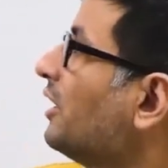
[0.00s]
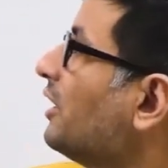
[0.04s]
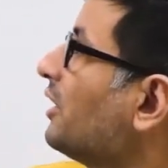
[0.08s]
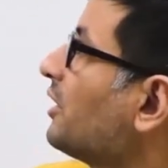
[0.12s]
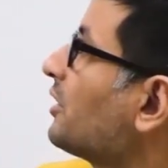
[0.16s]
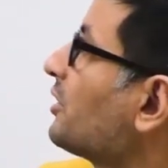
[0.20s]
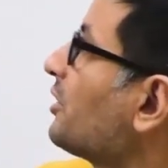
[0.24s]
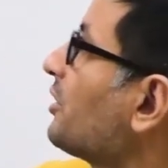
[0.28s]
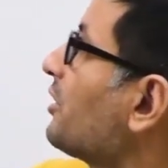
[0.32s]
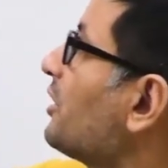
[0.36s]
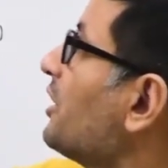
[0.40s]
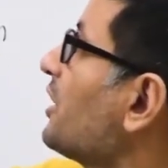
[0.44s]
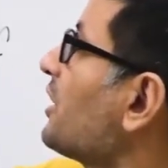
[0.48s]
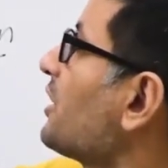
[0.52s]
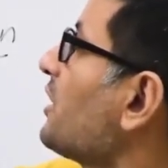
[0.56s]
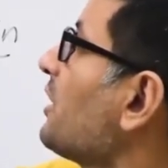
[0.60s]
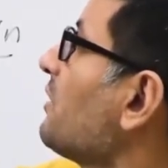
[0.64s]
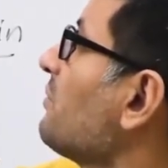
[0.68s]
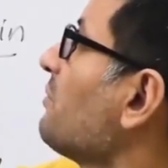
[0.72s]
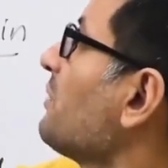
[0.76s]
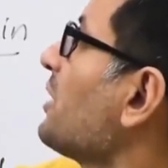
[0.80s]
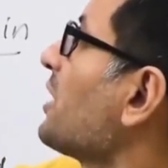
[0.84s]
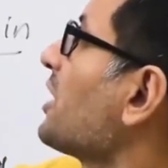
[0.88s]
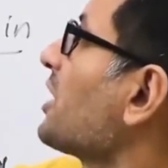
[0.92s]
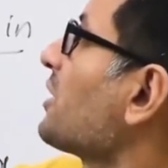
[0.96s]
So this
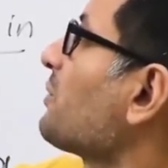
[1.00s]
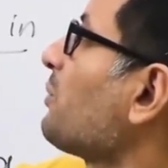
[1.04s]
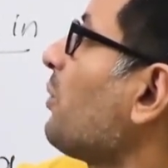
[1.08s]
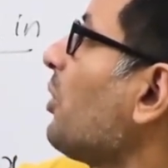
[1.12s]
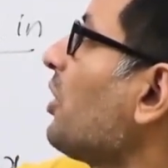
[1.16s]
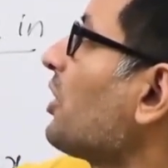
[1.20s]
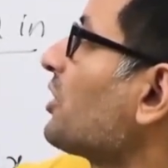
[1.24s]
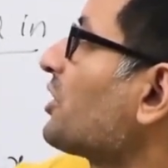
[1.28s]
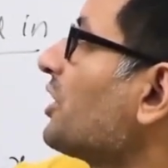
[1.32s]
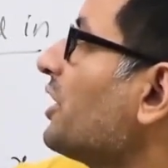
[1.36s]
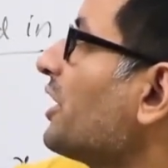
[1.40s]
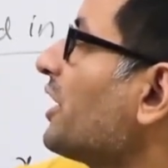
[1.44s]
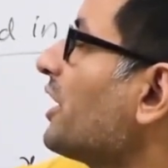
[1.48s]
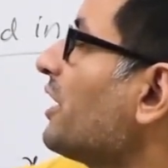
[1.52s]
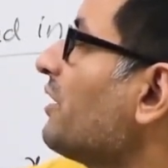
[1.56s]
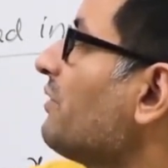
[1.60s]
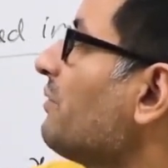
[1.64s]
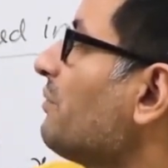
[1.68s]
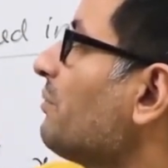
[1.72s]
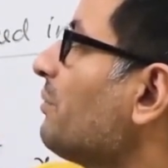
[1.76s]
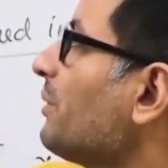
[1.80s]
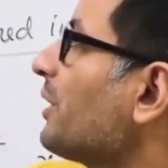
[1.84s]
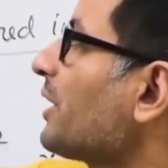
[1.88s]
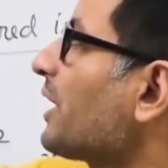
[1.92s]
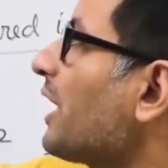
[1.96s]
number is
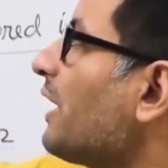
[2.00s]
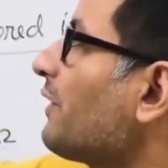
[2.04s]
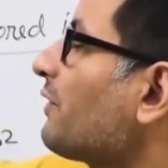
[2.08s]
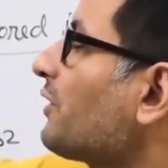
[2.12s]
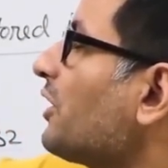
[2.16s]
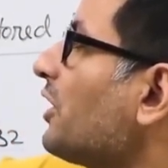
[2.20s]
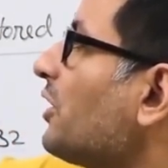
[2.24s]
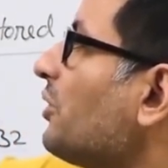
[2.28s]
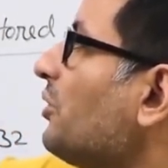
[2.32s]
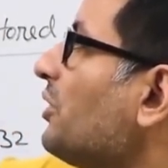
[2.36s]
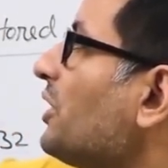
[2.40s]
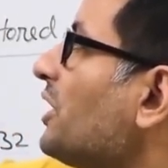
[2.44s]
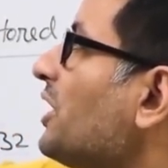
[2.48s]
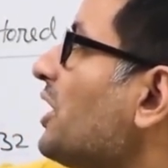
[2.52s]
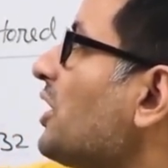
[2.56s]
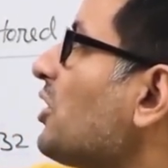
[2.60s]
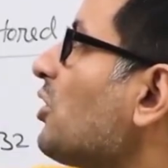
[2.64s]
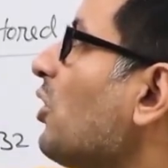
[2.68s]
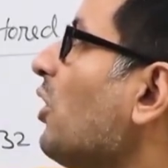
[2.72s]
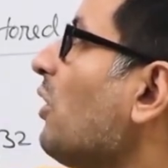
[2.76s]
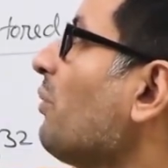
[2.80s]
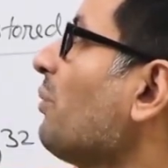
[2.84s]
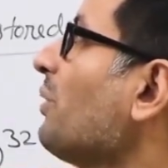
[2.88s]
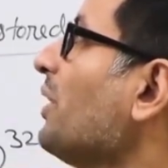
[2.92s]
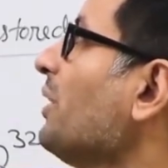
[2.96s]
positive, but after doing the
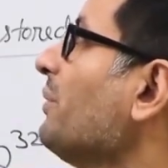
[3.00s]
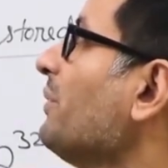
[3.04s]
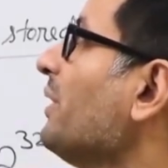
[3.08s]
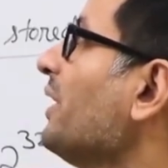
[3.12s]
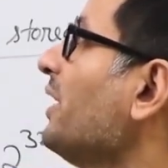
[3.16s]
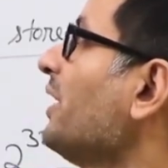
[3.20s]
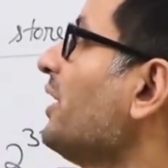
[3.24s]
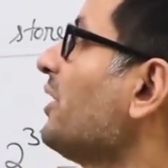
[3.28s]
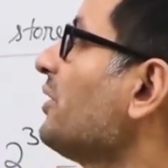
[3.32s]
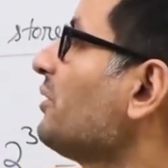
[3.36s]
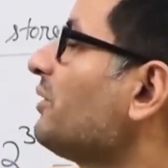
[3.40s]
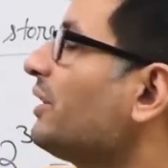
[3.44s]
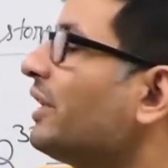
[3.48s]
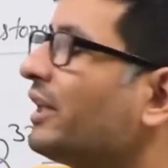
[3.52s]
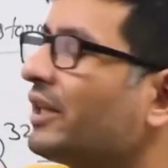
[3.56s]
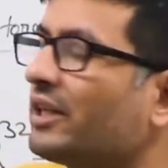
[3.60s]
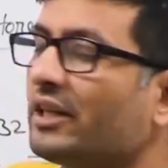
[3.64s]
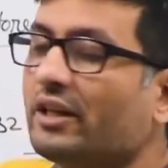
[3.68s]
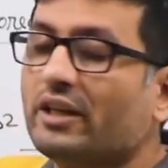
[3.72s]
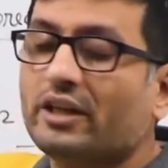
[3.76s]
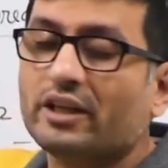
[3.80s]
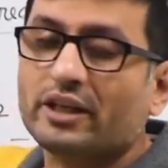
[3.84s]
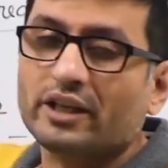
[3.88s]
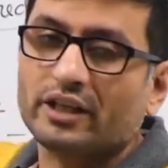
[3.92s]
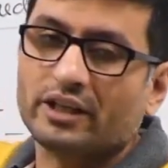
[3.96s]
complement, you get a
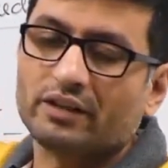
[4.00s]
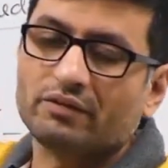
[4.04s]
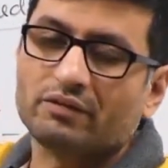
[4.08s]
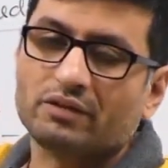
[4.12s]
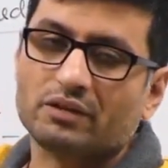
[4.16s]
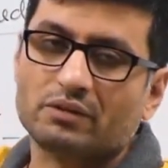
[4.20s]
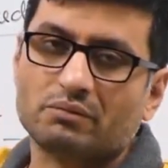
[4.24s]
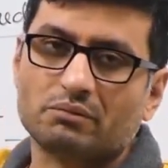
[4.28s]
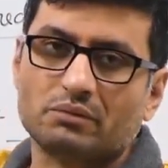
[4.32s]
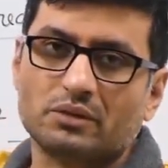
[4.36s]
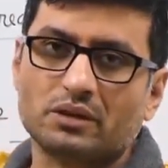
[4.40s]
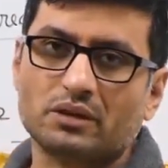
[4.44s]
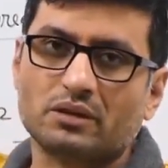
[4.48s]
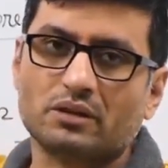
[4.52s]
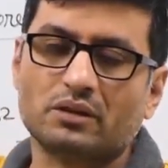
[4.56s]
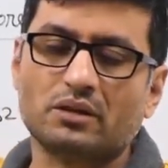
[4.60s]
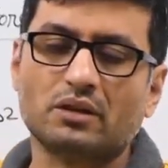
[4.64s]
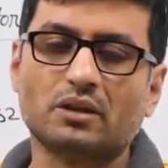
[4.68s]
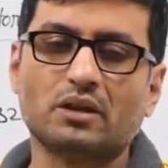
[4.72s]
negative number.